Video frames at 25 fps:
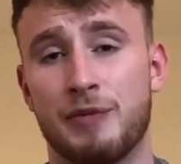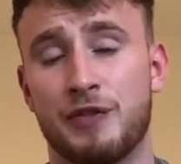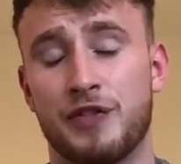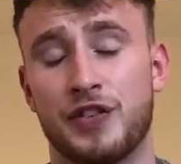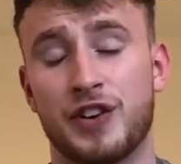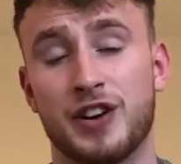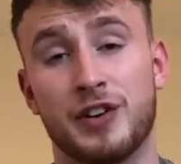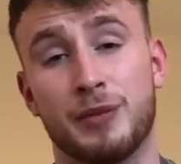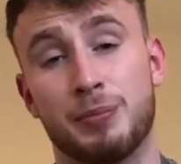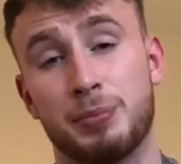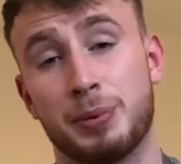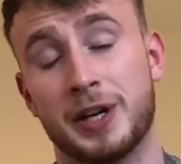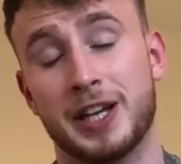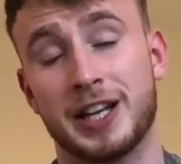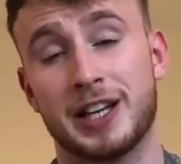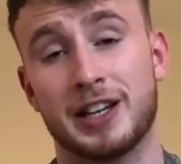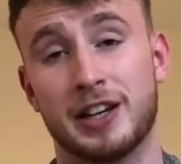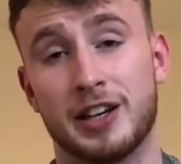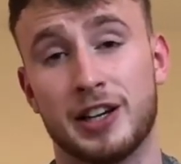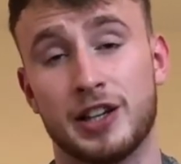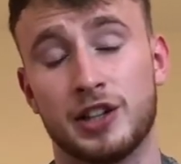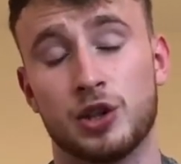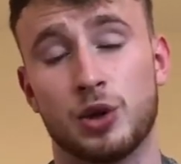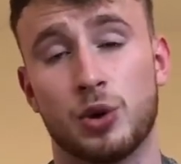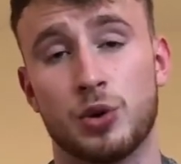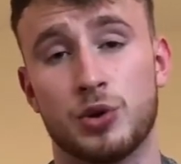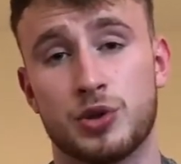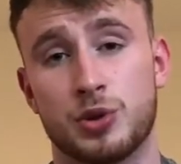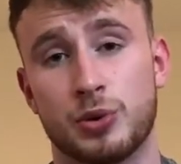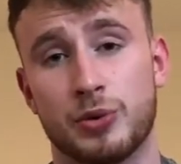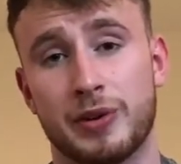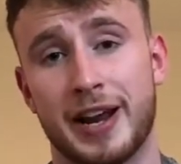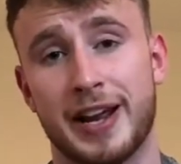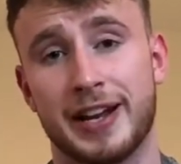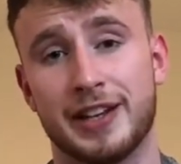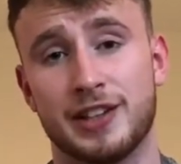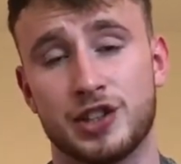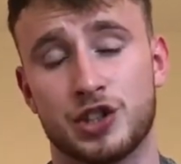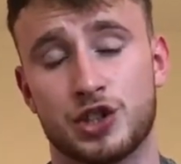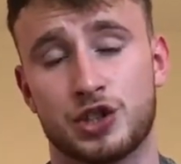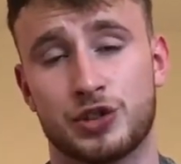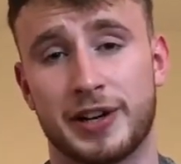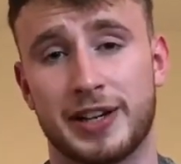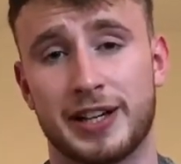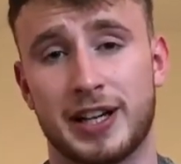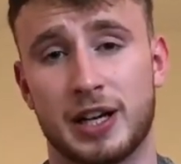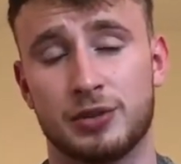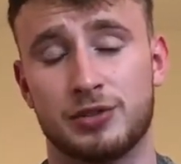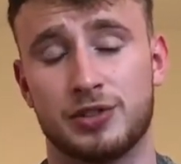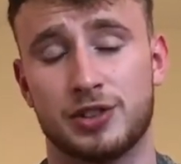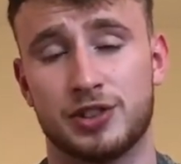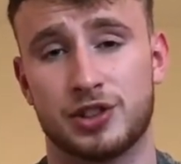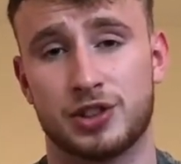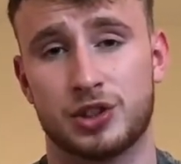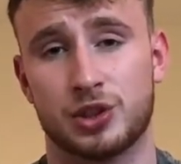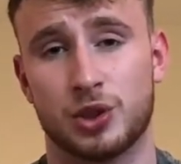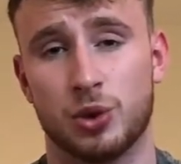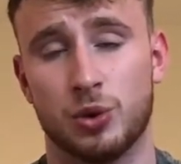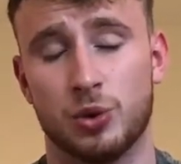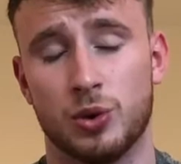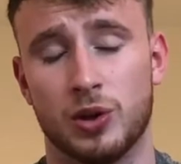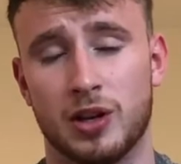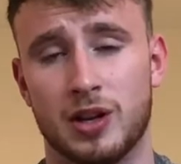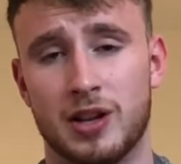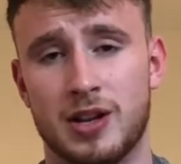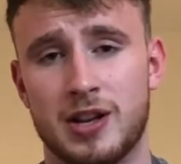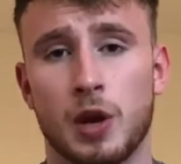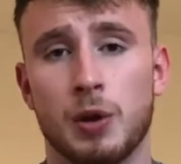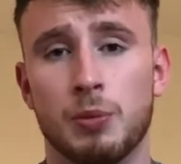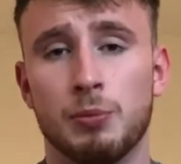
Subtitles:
for particularly those who are heading straight out to school.